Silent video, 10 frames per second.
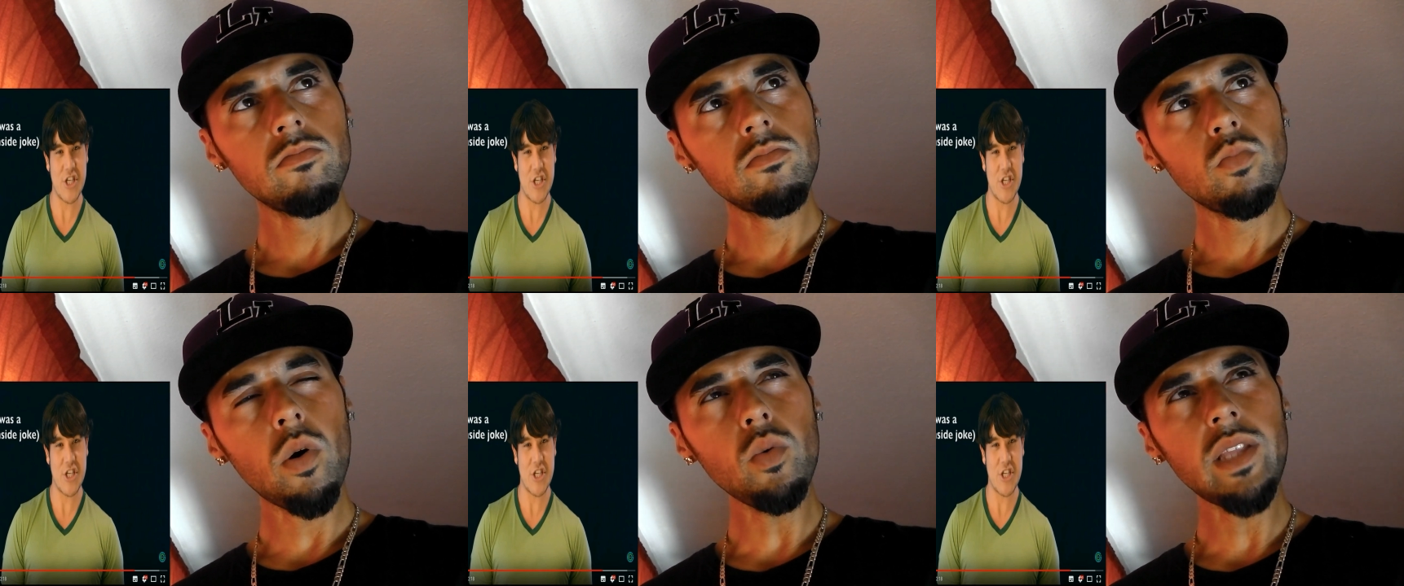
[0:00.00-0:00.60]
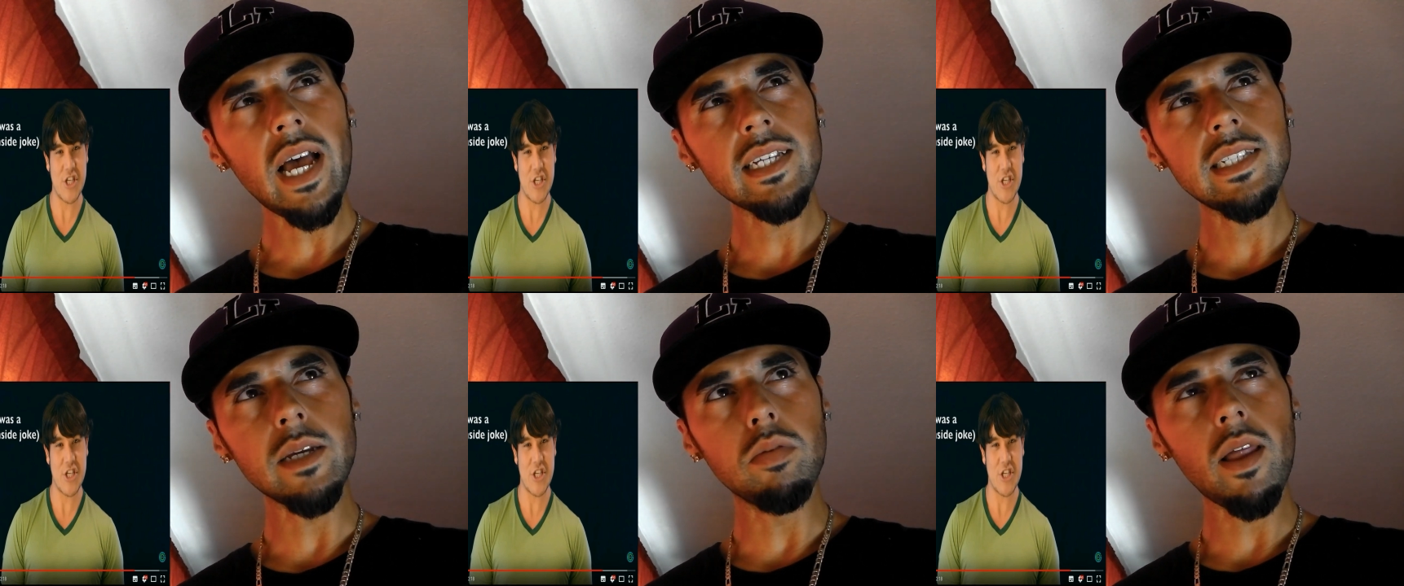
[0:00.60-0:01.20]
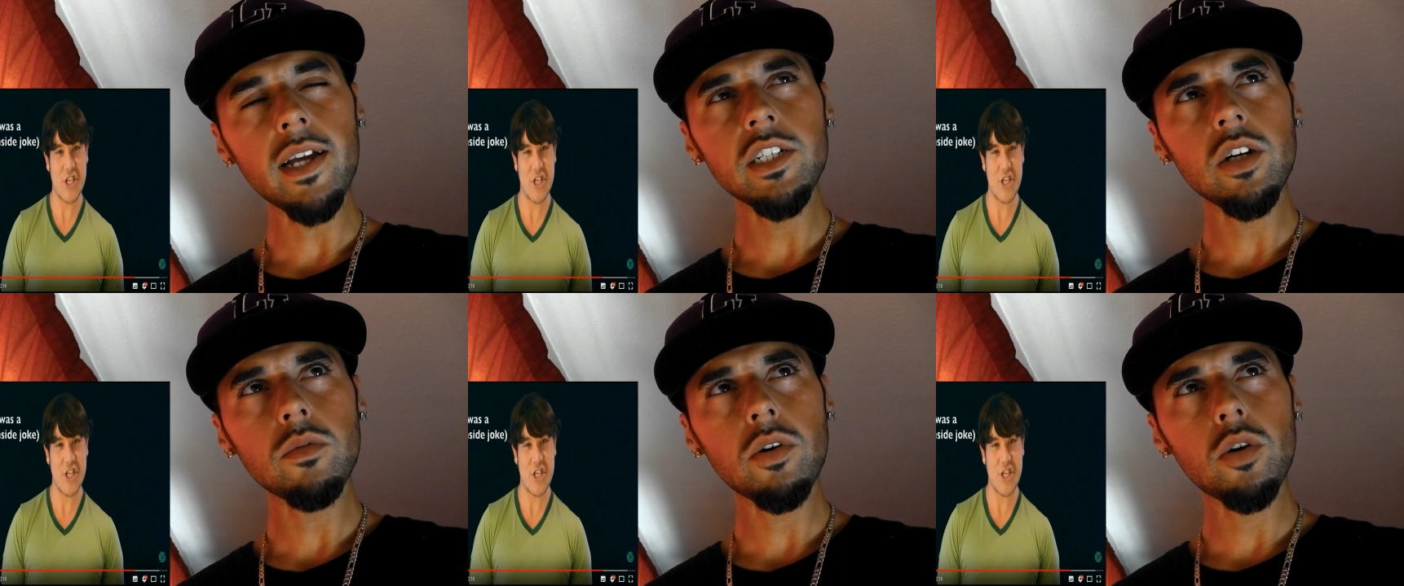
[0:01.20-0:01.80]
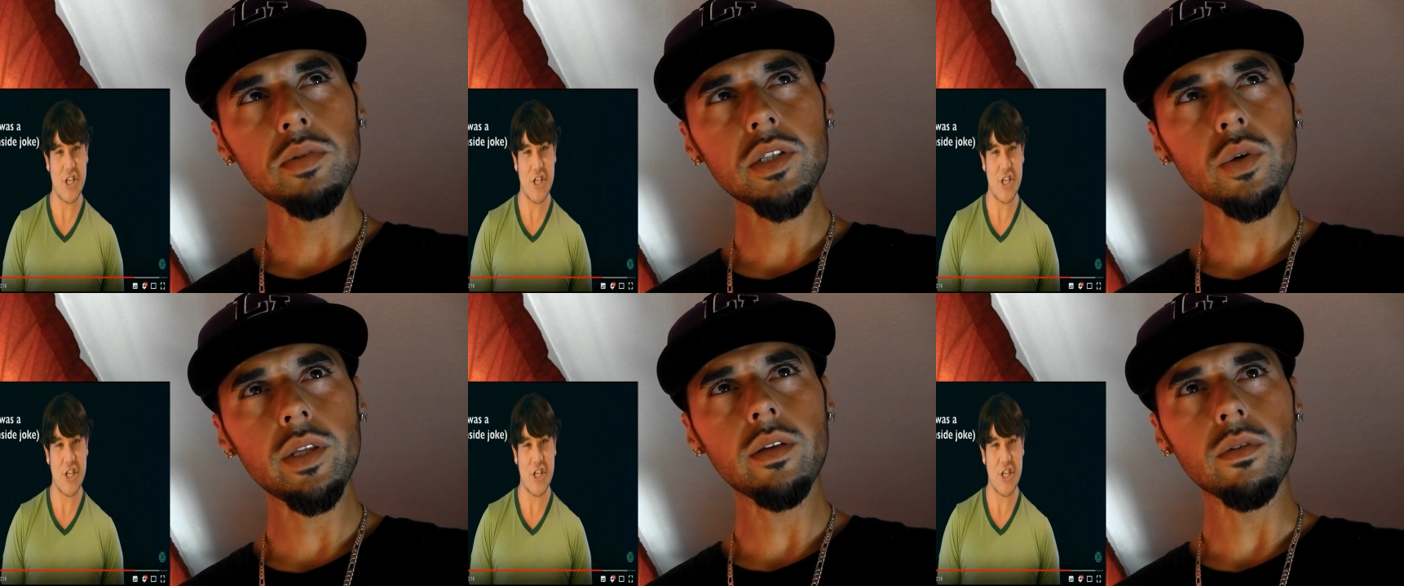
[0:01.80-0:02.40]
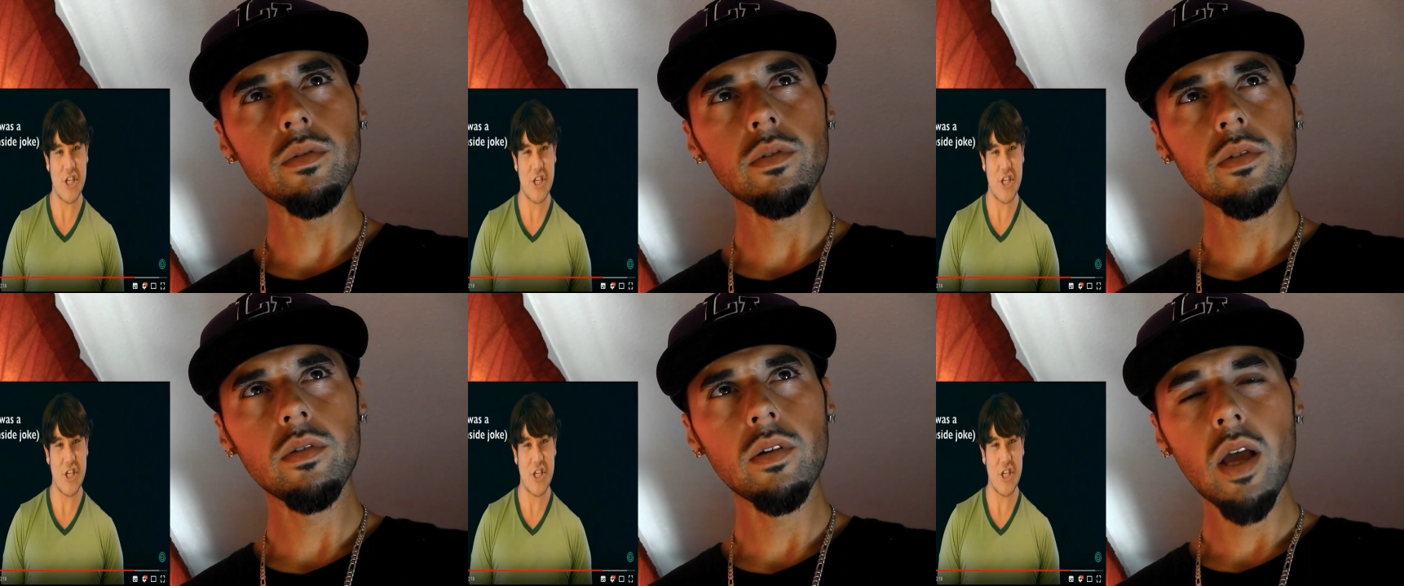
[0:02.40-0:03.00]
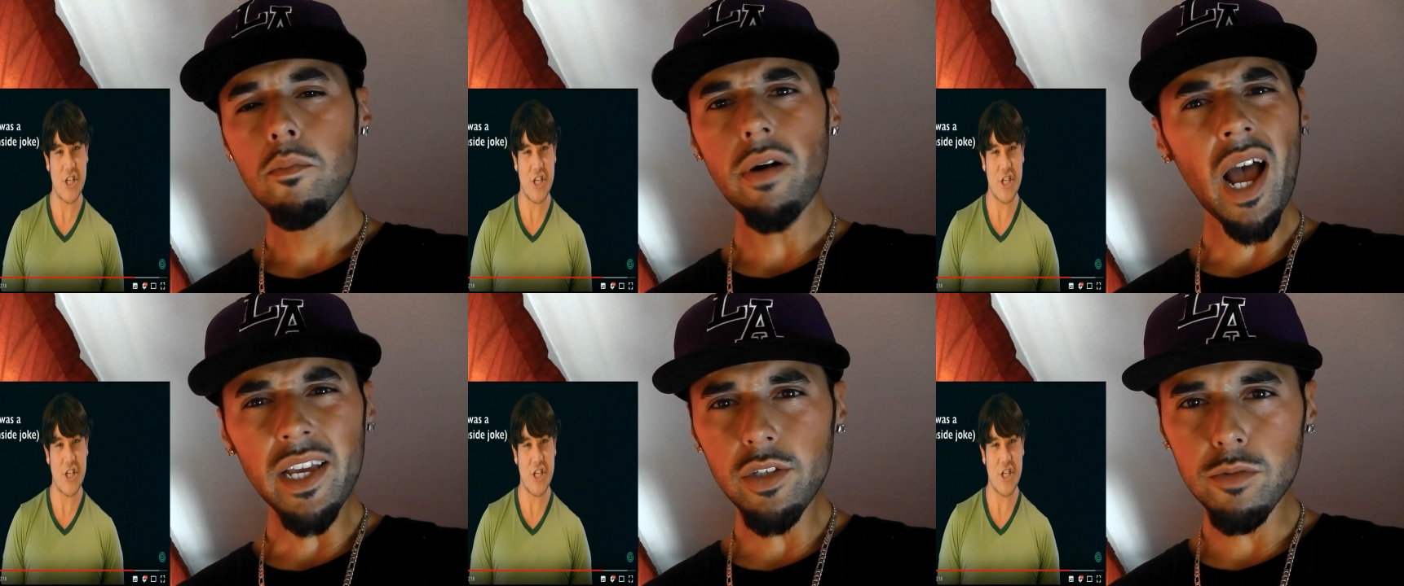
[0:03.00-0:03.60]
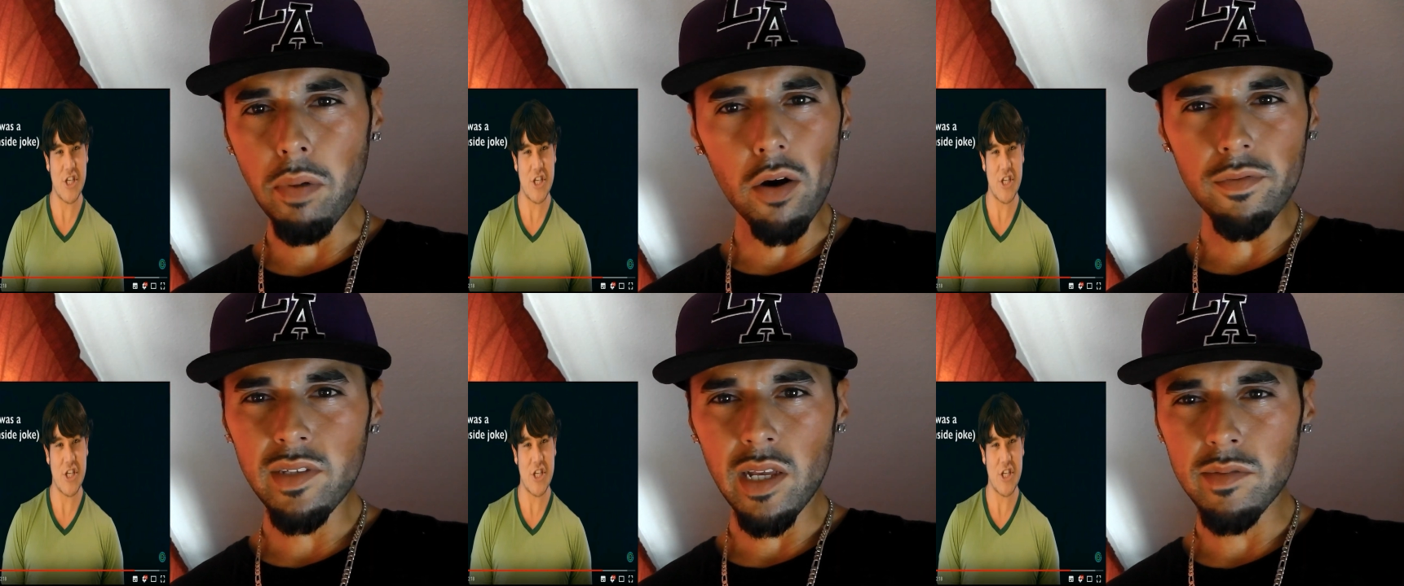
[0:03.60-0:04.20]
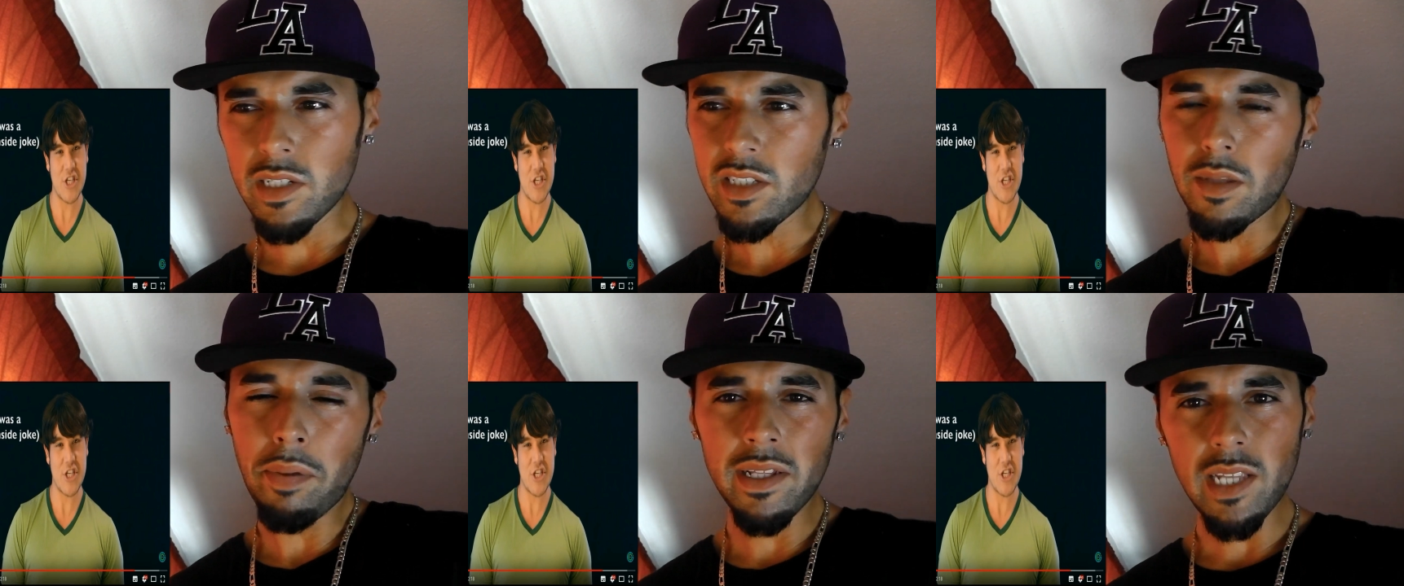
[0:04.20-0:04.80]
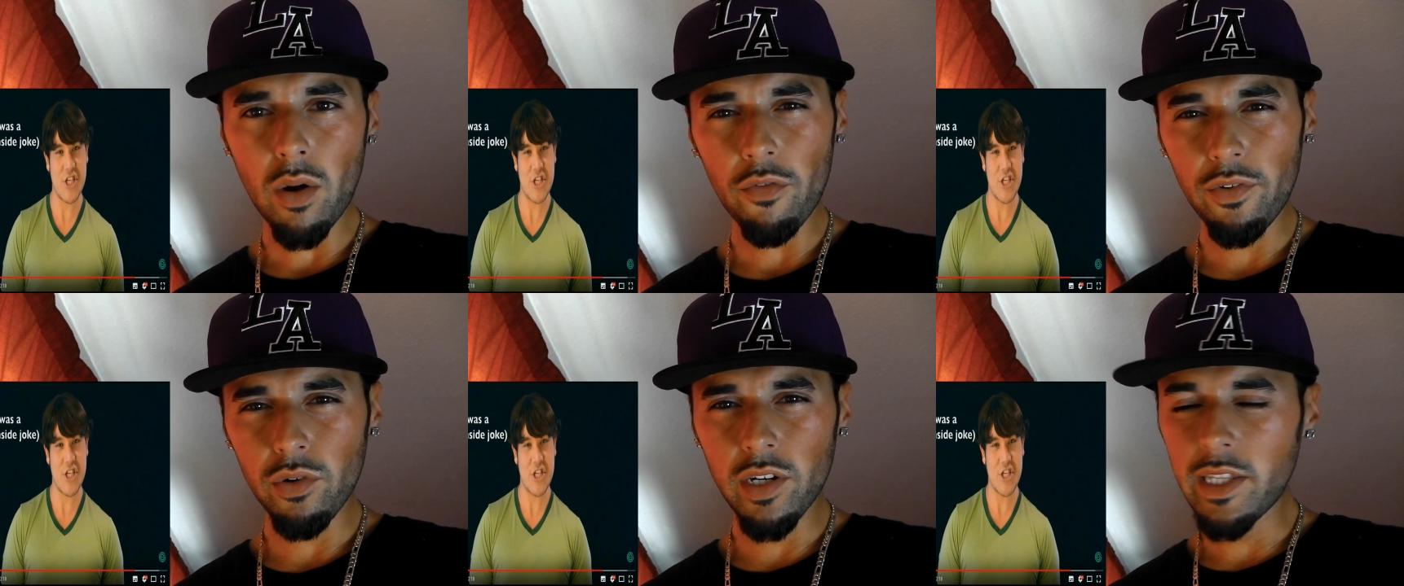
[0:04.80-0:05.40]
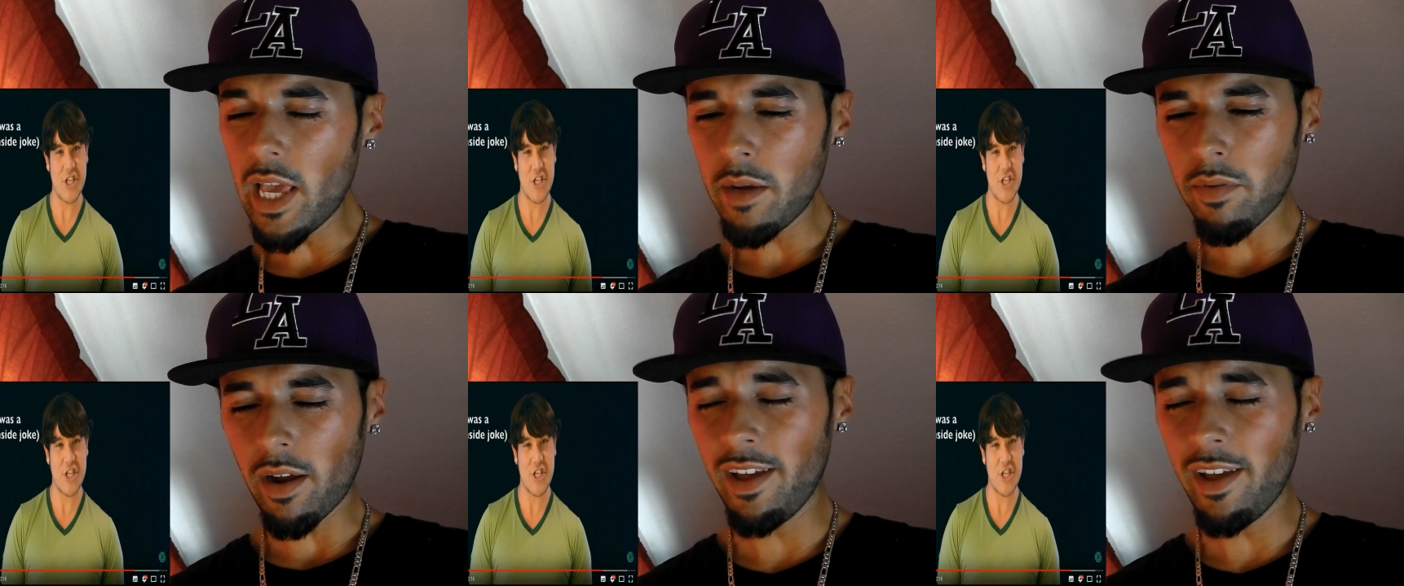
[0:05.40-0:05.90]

Speaker 1: What would I say, bolacha or biscoito? Bro, I use both terms. It just depends how I feel in the day, bro.